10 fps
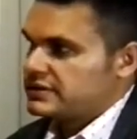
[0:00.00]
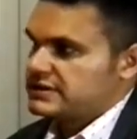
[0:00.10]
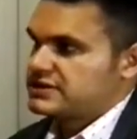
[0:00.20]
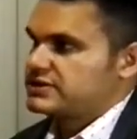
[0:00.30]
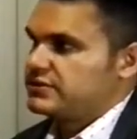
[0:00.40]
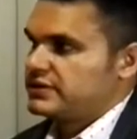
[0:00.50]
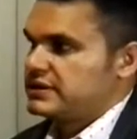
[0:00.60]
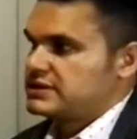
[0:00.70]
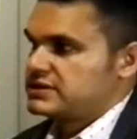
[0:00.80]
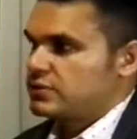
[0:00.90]
his
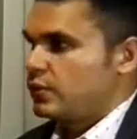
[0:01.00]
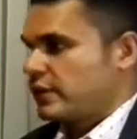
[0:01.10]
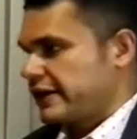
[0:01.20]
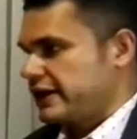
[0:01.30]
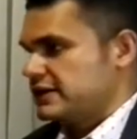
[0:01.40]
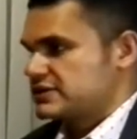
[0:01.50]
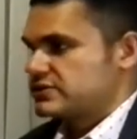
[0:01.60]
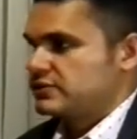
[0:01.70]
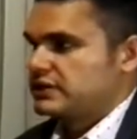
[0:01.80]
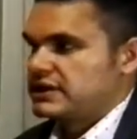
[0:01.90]
students or cares
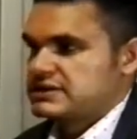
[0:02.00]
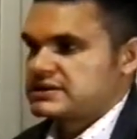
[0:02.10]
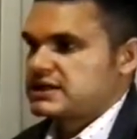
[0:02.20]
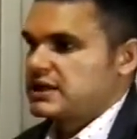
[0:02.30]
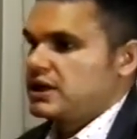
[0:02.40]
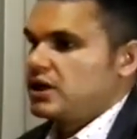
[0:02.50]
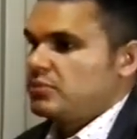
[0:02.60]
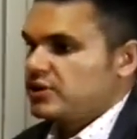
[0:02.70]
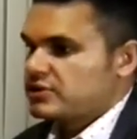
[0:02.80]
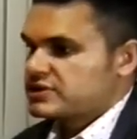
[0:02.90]
students,
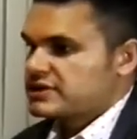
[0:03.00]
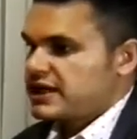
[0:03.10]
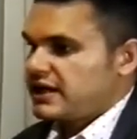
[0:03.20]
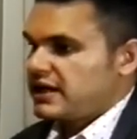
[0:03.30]
because